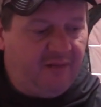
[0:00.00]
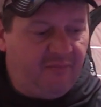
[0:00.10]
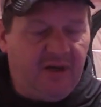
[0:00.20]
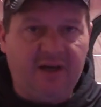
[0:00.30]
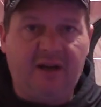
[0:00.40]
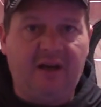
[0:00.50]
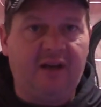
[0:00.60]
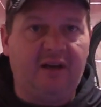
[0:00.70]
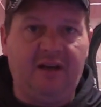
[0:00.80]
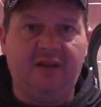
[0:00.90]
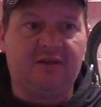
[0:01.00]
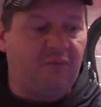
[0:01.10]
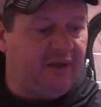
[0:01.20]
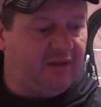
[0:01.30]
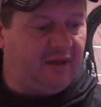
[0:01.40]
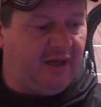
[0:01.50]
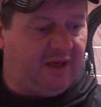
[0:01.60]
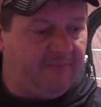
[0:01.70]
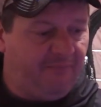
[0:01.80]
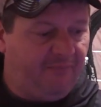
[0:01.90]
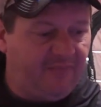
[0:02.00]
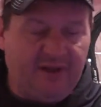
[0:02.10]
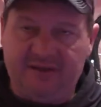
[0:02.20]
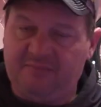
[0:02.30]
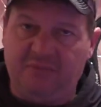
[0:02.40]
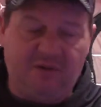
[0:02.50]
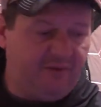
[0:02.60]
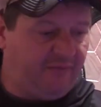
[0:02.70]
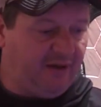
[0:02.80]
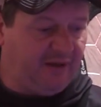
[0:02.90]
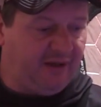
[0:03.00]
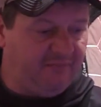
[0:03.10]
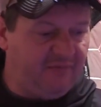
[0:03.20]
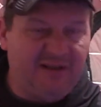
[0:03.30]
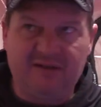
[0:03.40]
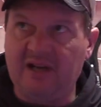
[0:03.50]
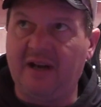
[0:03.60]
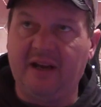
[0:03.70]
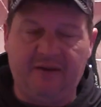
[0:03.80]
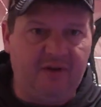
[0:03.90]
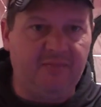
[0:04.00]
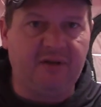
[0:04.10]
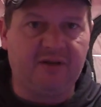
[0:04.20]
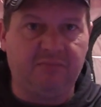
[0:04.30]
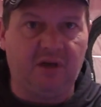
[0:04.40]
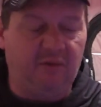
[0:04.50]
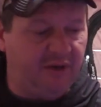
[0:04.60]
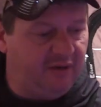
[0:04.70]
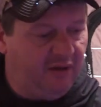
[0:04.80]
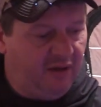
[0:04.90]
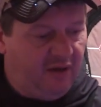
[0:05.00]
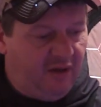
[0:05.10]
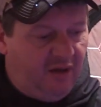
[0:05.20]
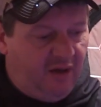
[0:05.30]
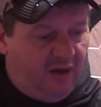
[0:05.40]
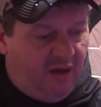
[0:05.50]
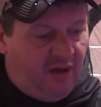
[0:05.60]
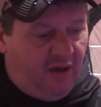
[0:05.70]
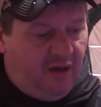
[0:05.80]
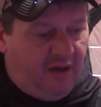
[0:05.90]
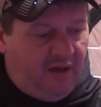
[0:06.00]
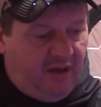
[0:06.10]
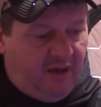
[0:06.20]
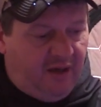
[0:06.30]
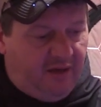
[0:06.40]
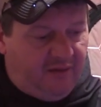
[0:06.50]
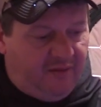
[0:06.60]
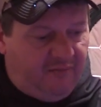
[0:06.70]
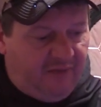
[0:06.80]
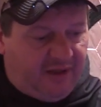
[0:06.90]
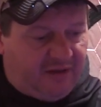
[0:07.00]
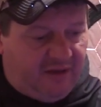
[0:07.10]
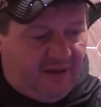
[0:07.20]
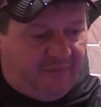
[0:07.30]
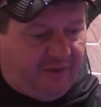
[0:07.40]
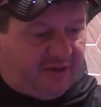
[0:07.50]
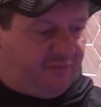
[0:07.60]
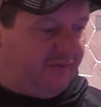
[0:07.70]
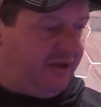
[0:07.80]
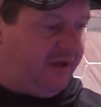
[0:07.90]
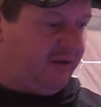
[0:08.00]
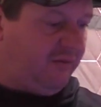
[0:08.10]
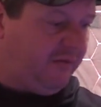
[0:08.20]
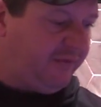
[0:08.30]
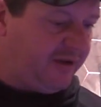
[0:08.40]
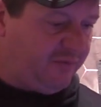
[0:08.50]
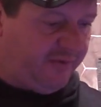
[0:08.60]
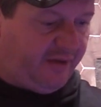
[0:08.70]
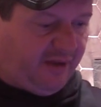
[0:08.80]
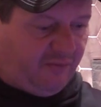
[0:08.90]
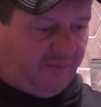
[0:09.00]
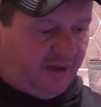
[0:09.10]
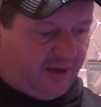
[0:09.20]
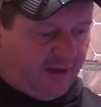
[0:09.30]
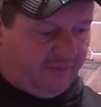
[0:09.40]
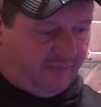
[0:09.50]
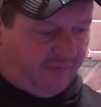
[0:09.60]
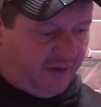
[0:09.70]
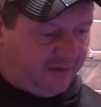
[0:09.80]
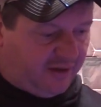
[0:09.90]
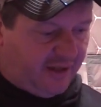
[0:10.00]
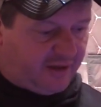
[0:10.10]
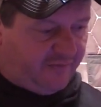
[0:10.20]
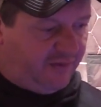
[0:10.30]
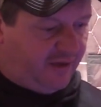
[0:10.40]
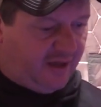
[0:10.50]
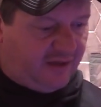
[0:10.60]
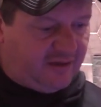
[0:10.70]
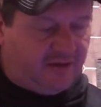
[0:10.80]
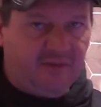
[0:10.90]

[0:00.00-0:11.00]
But I got an east wind today. It's blowing fairly, it's not heavy, but it's blowing. And like I said, that front's moving in, the cold front's moving in. We've been in kind of a front the last few days.